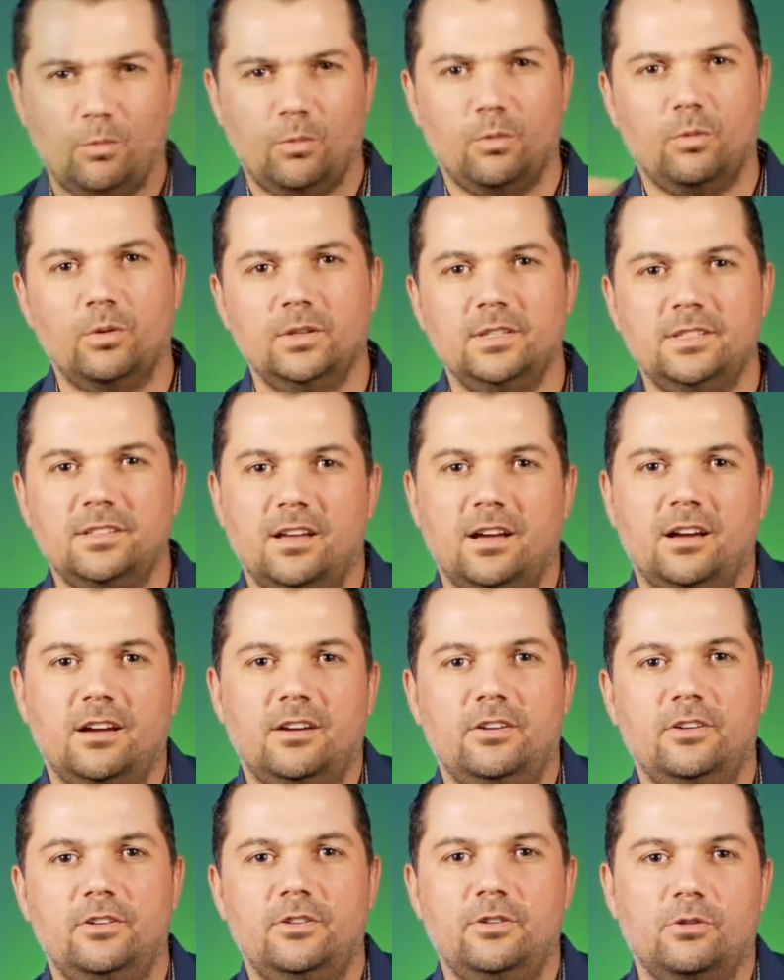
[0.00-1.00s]
what
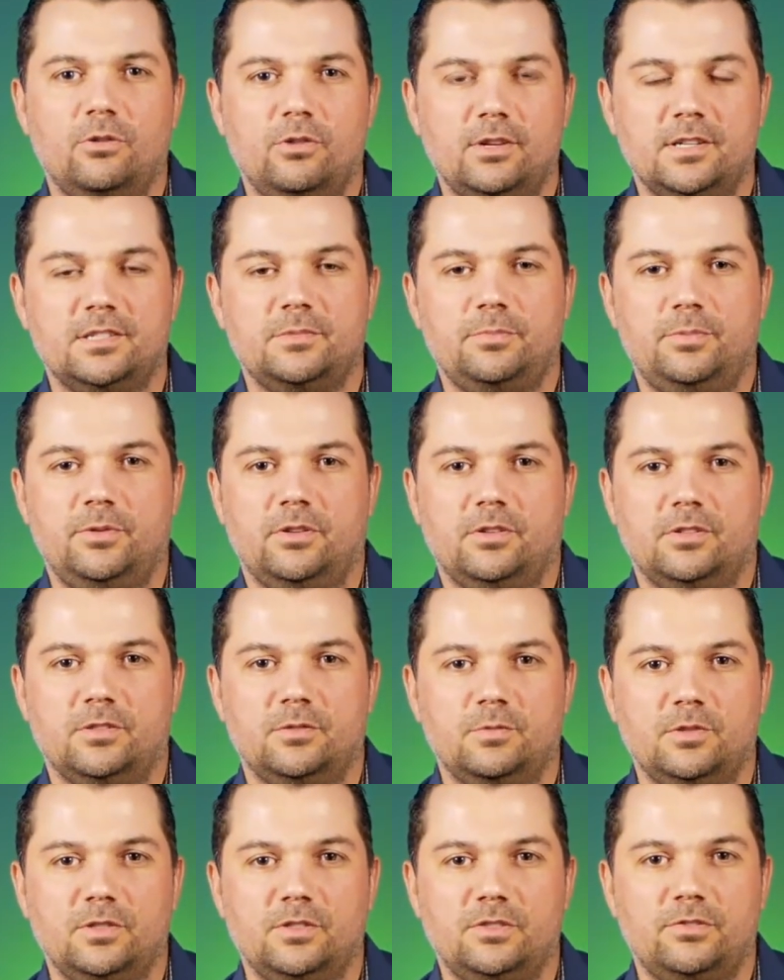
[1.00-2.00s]
are your
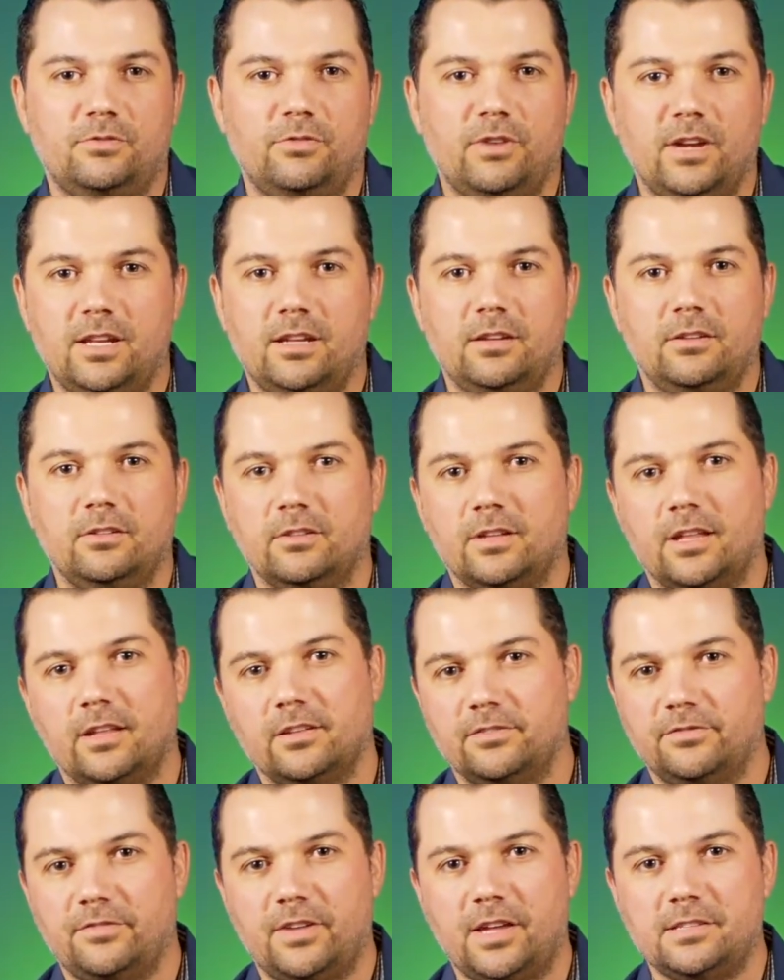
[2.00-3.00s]
experience with trading
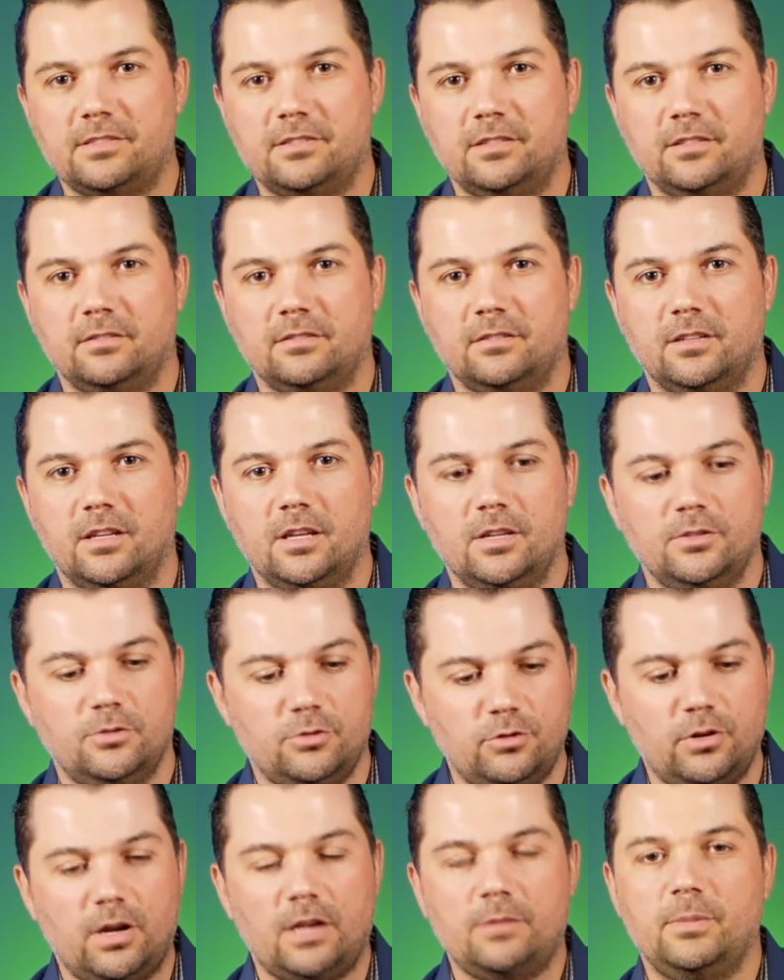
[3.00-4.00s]
and investing
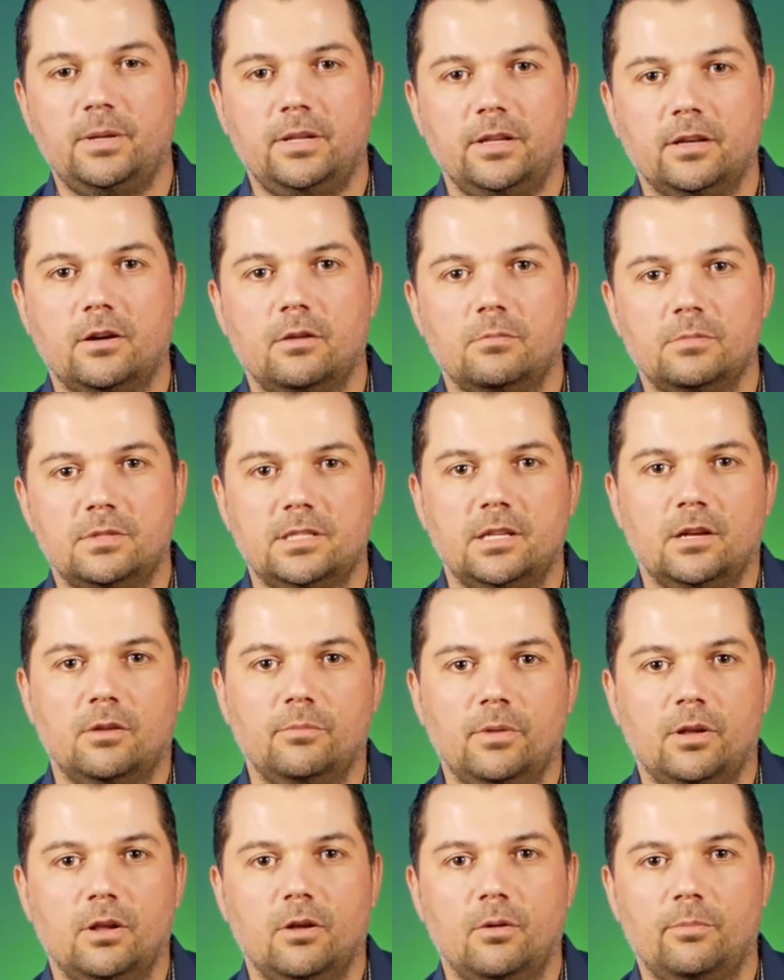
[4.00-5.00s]
just write me in the comments
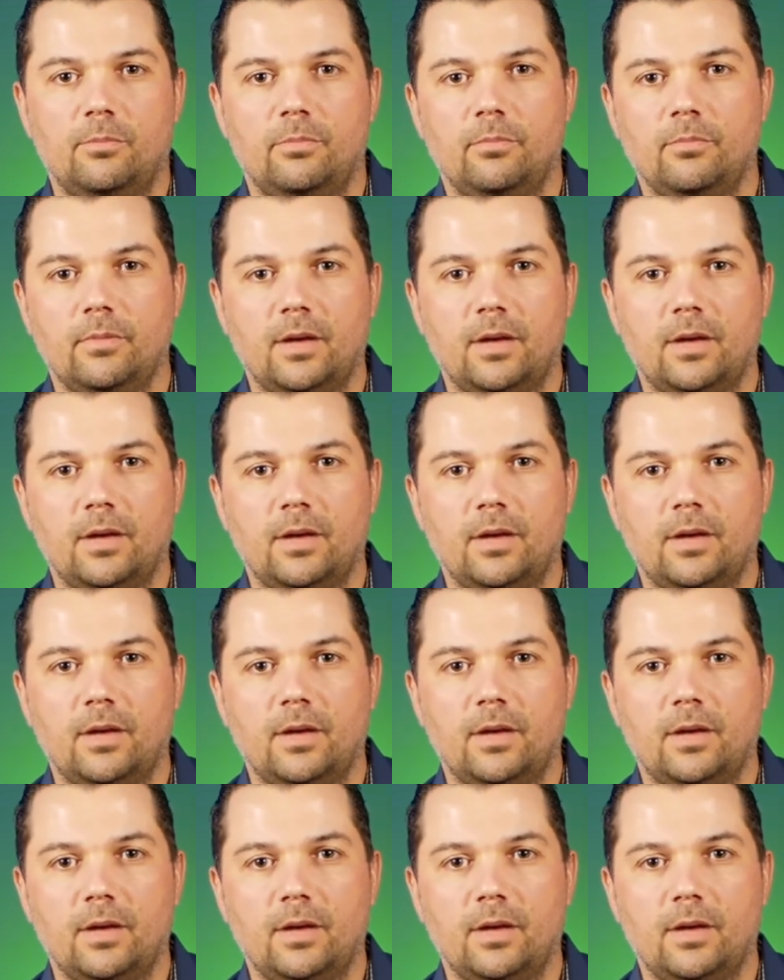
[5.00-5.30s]
down below